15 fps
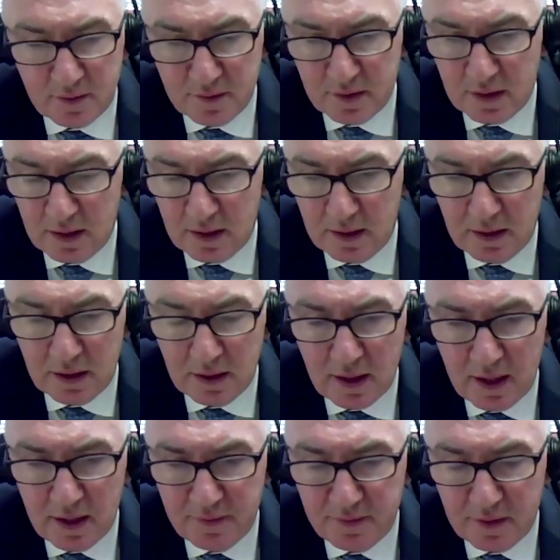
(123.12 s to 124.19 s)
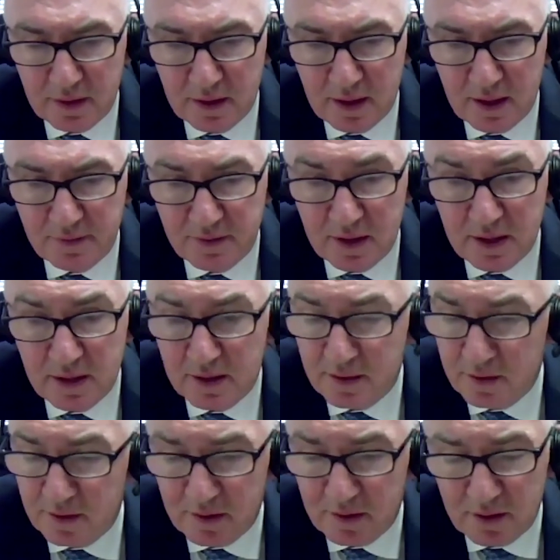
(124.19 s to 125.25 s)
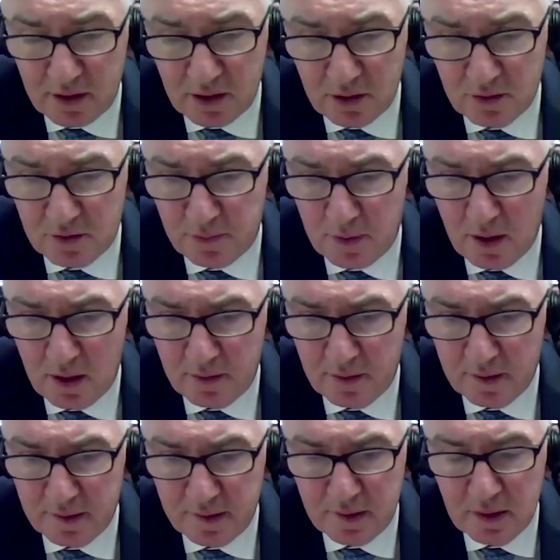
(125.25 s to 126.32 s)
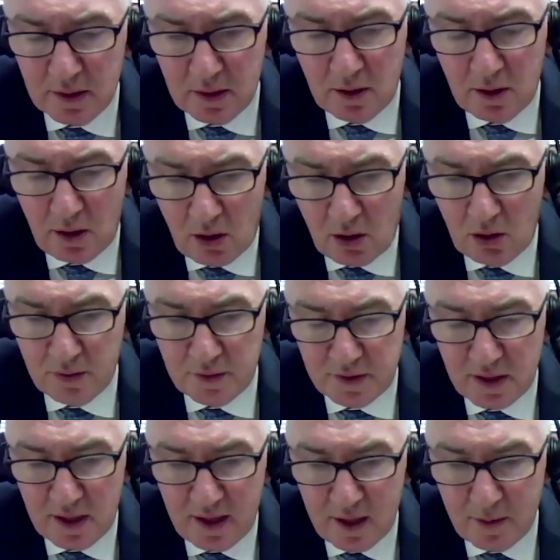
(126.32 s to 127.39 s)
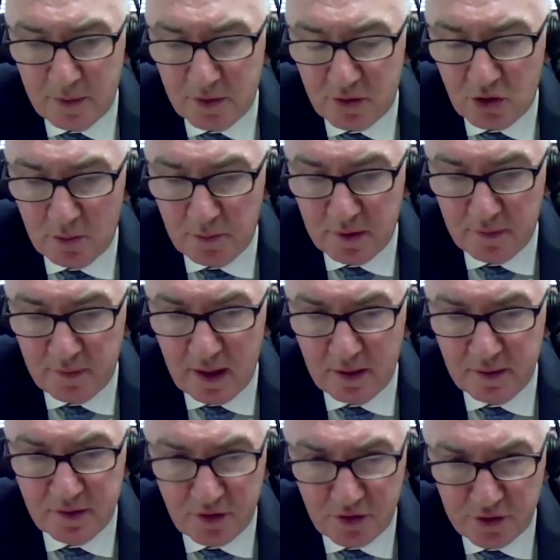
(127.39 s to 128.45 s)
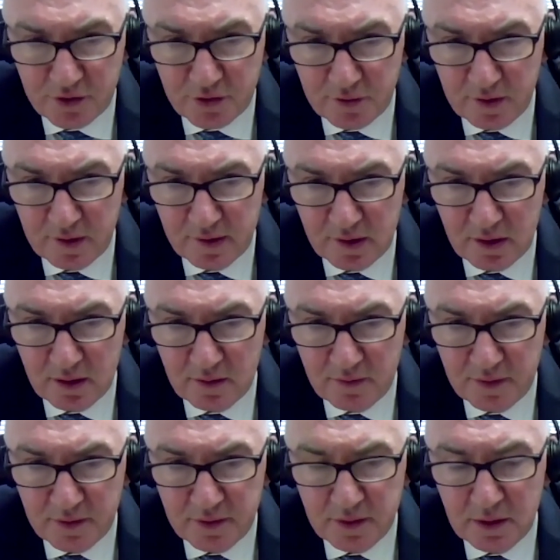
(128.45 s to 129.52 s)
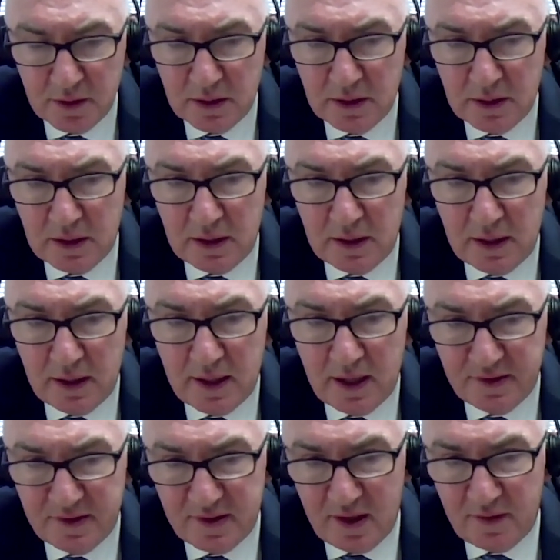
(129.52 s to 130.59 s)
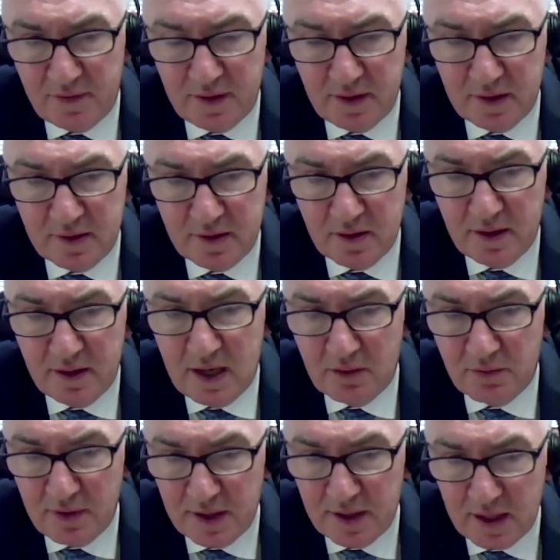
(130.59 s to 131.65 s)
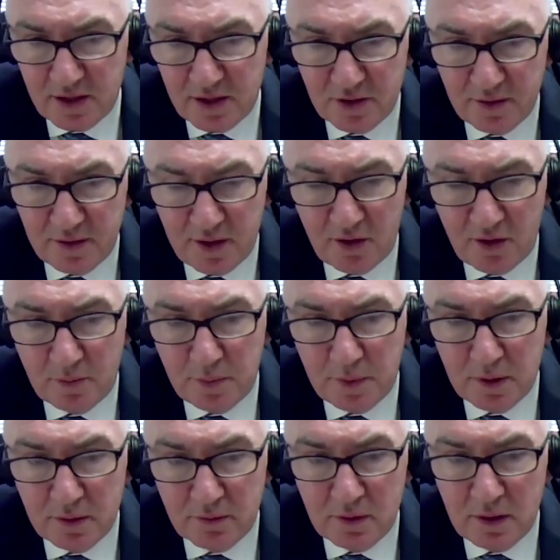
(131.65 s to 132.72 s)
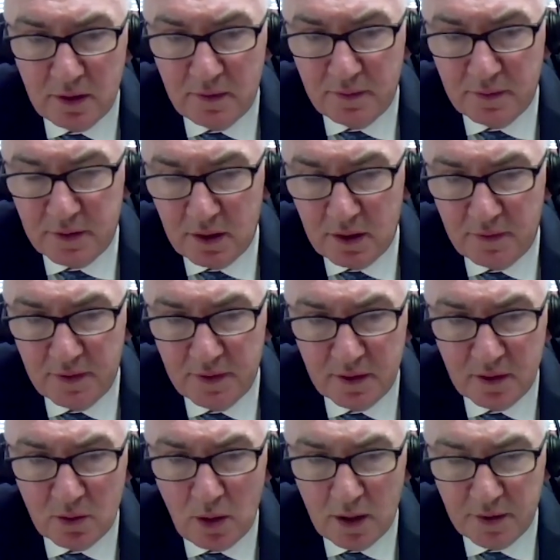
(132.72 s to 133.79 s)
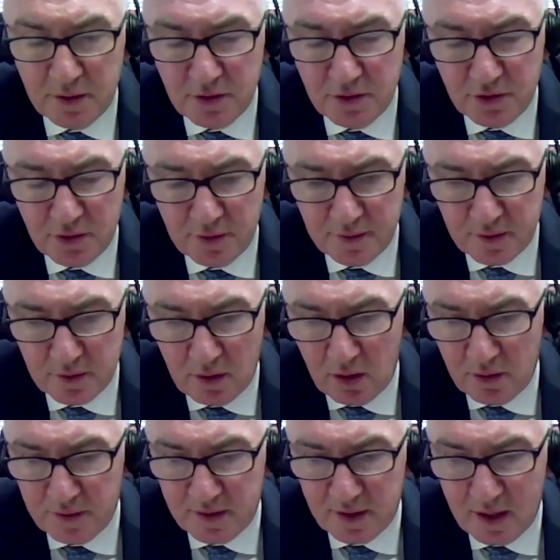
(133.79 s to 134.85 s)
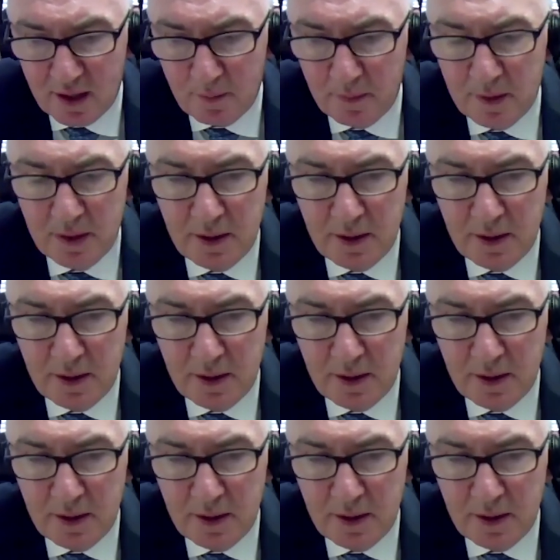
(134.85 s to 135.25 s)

a lot of data, and there's huge progress all the time in terms of how surgery is delivered and how safely it's done, how radiation therapy is delivered, and quality assurance. So all the time,